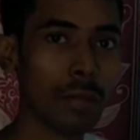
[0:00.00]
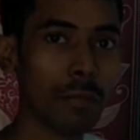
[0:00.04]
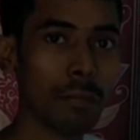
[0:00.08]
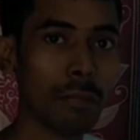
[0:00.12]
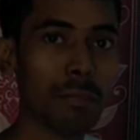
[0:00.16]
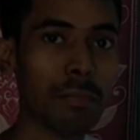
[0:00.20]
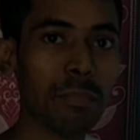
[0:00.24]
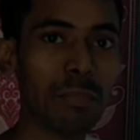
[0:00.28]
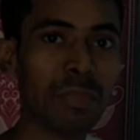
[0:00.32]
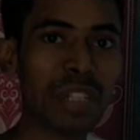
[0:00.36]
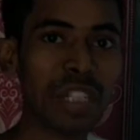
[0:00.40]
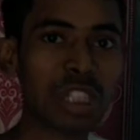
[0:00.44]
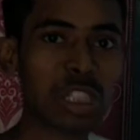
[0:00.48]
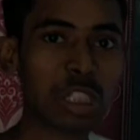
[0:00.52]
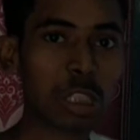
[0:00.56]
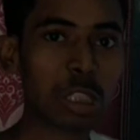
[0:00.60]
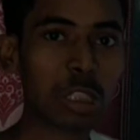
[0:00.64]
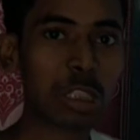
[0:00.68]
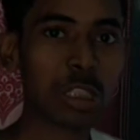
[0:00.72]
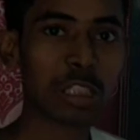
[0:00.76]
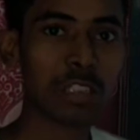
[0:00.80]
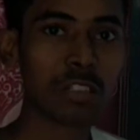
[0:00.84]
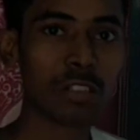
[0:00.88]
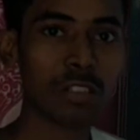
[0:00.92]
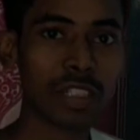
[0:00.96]

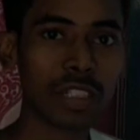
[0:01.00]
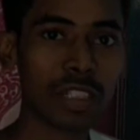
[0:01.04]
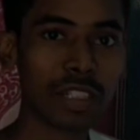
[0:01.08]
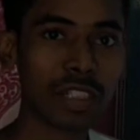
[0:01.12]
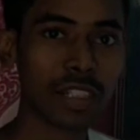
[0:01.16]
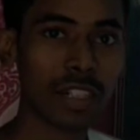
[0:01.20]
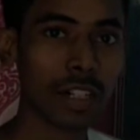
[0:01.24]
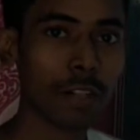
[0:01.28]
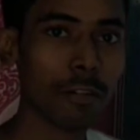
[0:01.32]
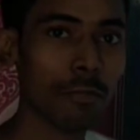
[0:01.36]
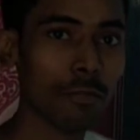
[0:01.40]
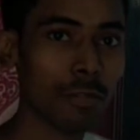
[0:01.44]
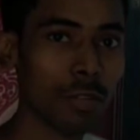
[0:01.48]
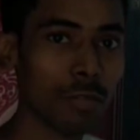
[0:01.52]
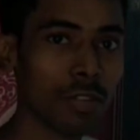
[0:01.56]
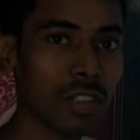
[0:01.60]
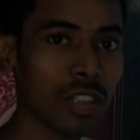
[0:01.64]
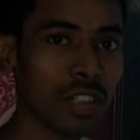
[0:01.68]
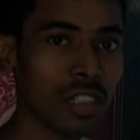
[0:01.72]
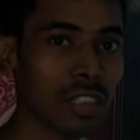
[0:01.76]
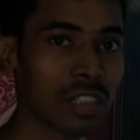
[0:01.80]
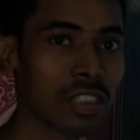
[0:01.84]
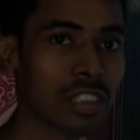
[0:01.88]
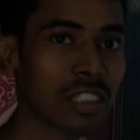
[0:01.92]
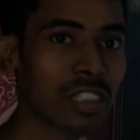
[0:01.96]
Mesozoic era we
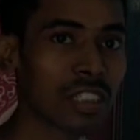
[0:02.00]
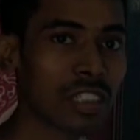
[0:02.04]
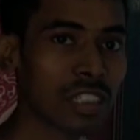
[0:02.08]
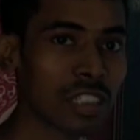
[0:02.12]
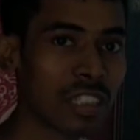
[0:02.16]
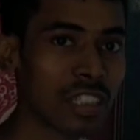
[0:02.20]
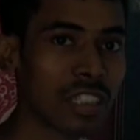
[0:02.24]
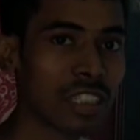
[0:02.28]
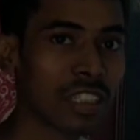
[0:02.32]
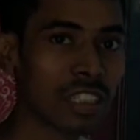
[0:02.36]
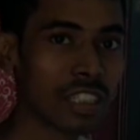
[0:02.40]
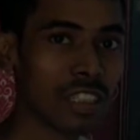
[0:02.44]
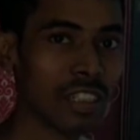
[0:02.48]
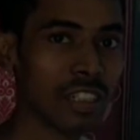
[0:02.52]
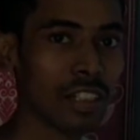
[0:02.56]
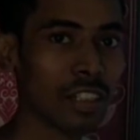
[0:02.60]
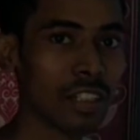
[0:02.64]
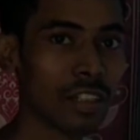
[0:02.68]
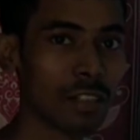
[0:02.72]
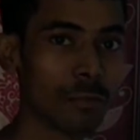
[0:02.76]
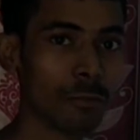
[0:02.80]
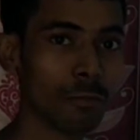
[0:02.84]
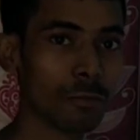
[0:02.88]
will see there,